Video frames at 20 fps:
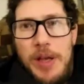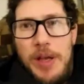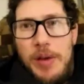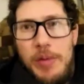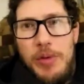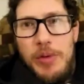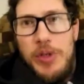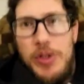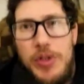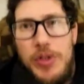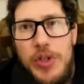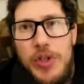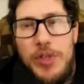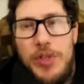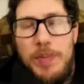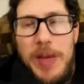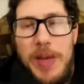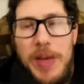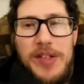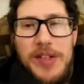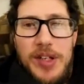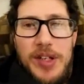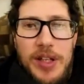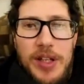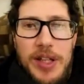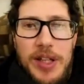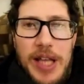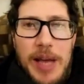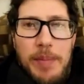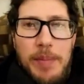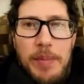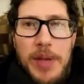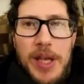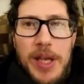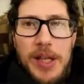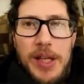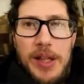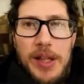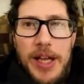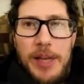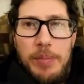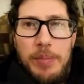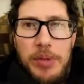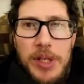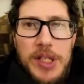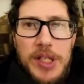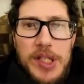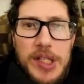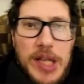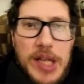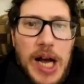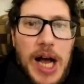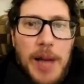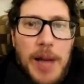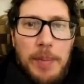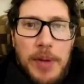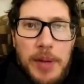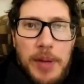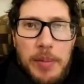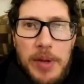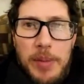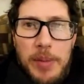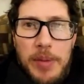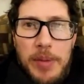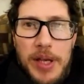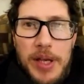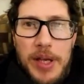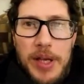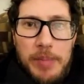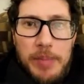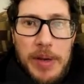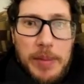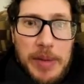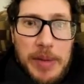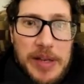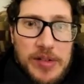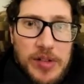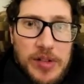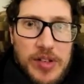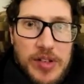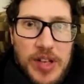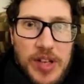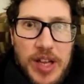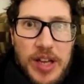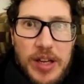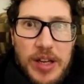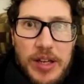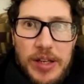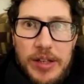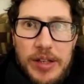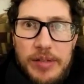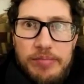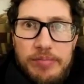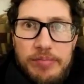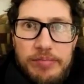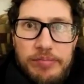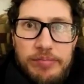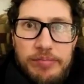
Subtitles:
mean, it was just basically them being like, please stop, and me being basically saying,